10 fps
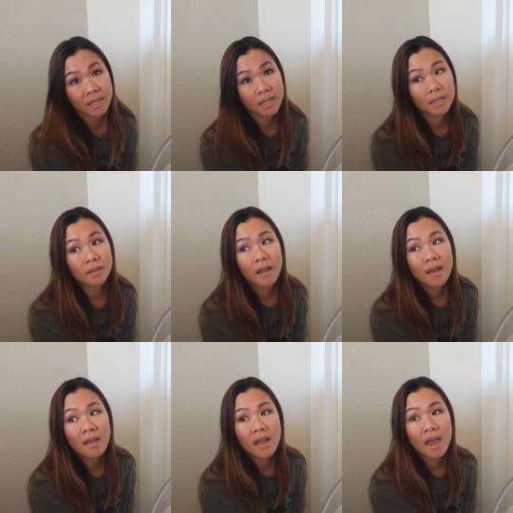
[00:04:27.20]
in.
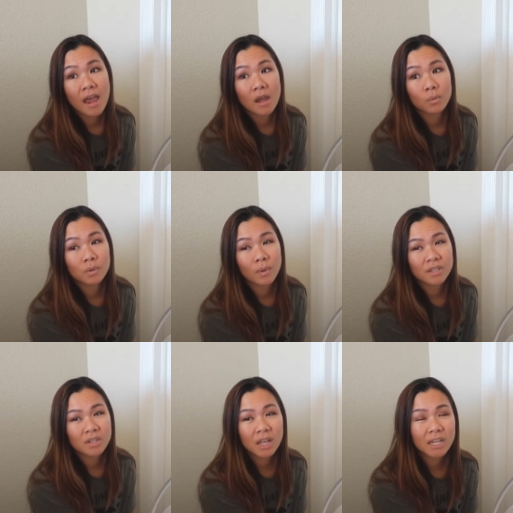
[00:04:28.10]
And we
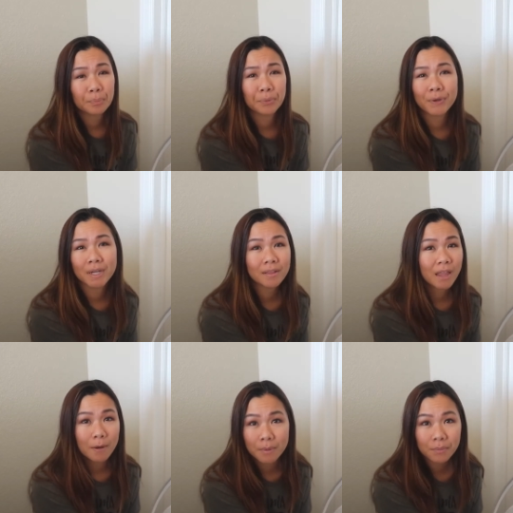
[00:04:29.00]
went to like a
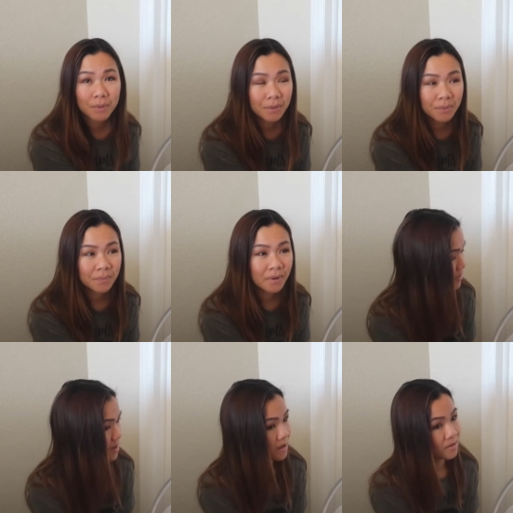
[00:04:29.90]
pre-labor room.
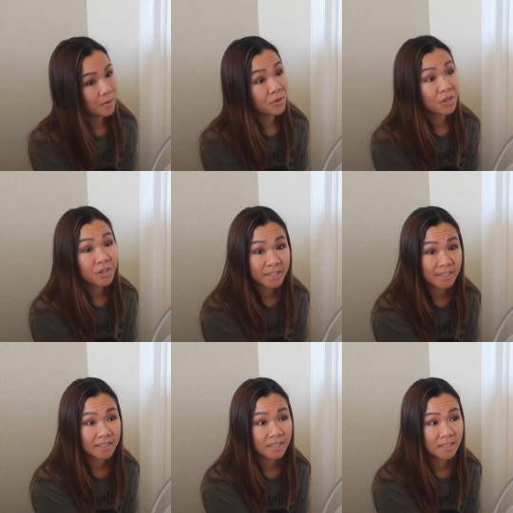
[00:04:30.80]
Then the
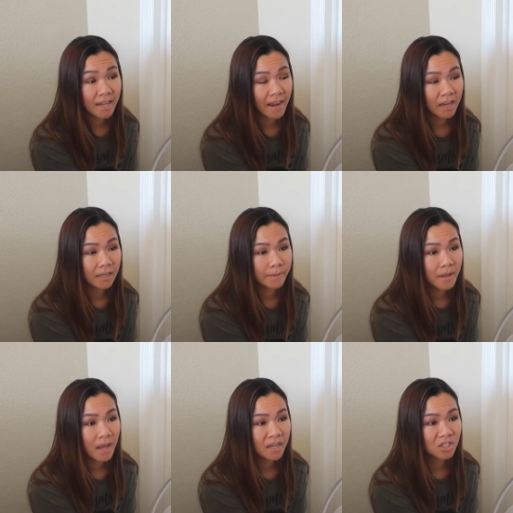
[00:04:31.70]
nurses came
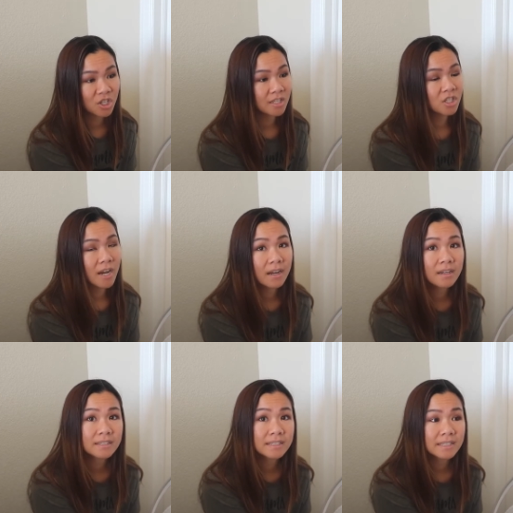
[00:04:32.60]
and she
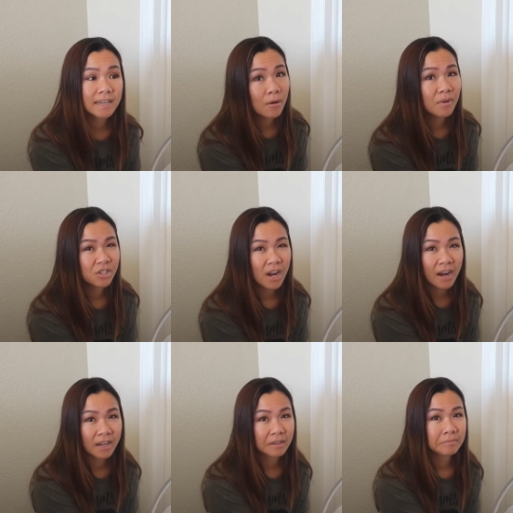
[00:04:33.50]
checked to see how much
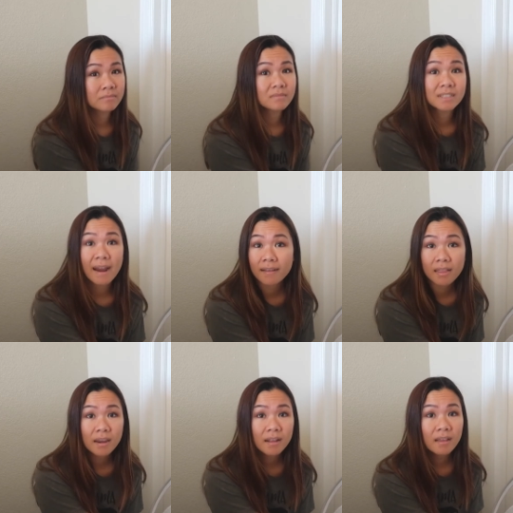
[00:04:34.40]
I am
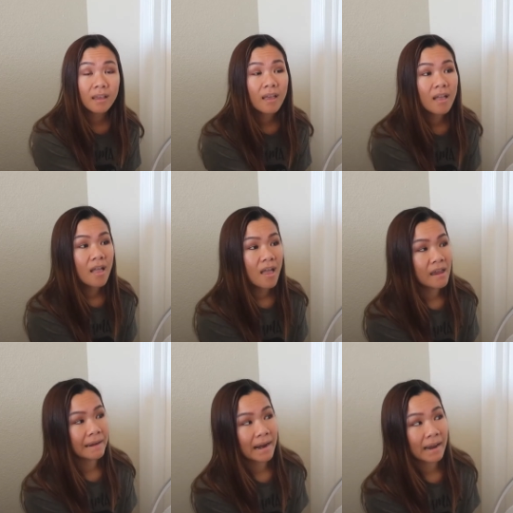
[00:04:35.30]
dilated.
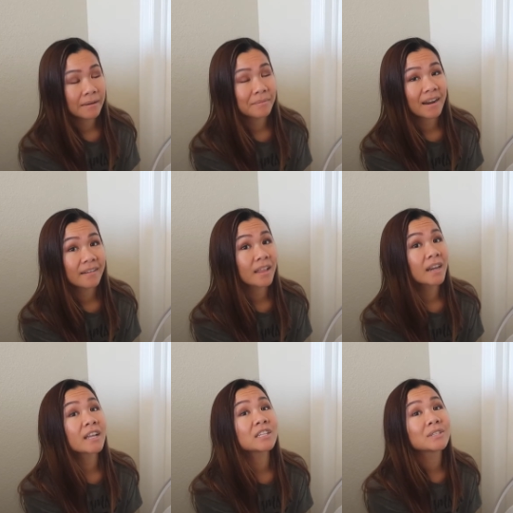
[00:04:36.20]
And I am
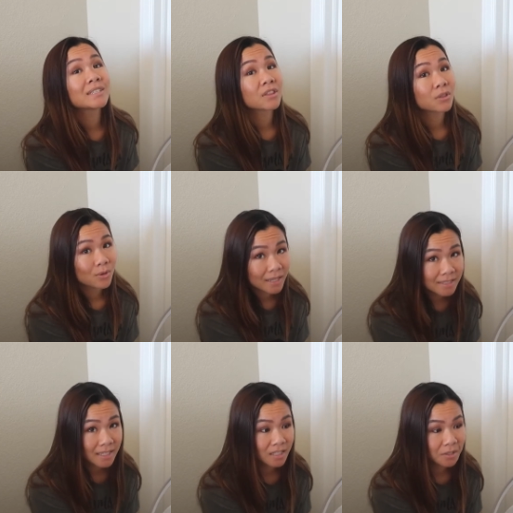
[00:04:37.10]
dilated to 3
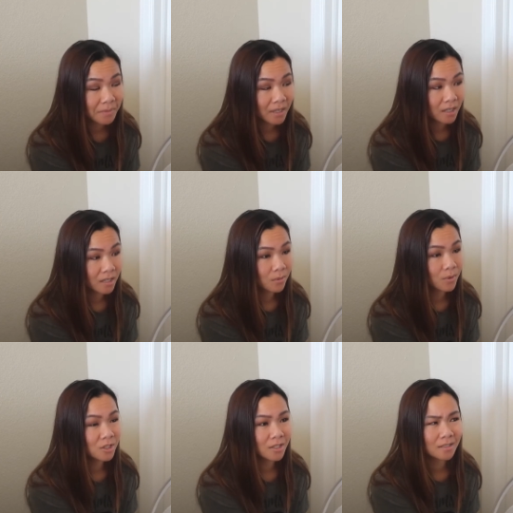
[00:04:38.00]
centimeters,
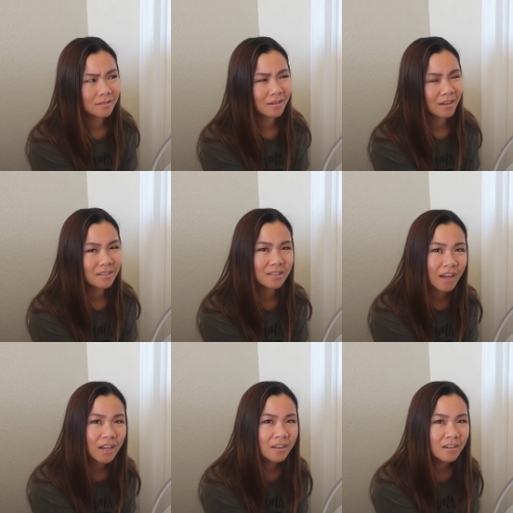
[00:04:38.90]
which is
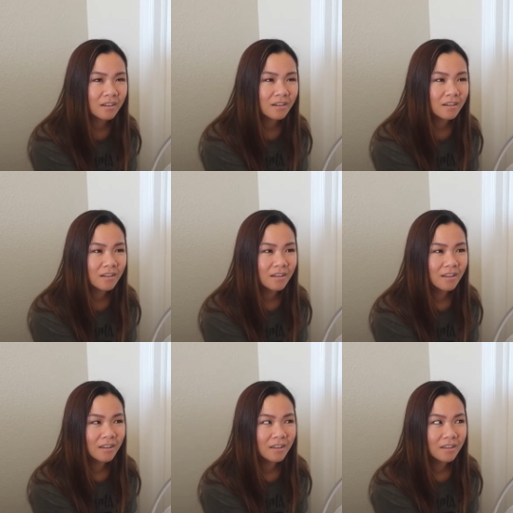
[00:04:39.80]
insane.
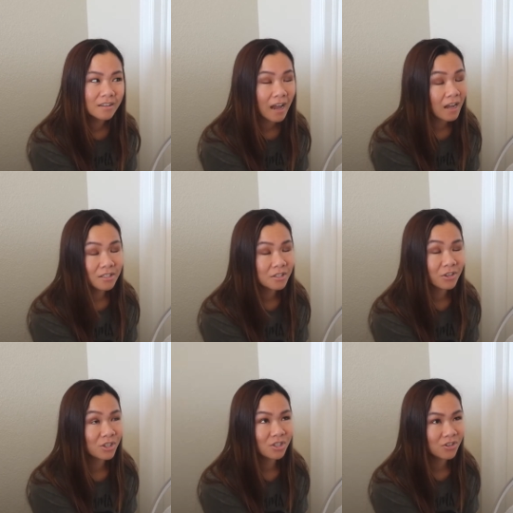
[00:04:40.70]
Yeah, so
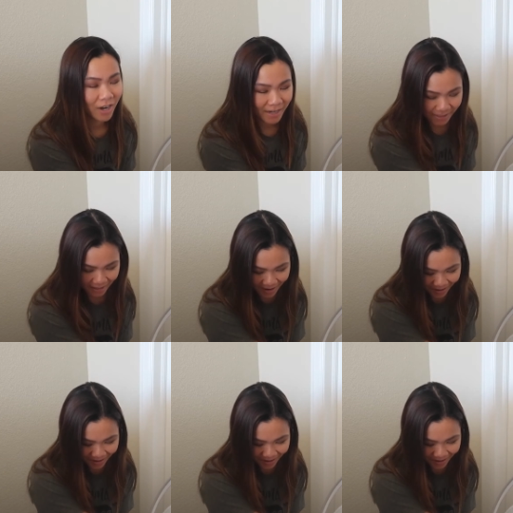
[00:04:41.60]
it's just crazy.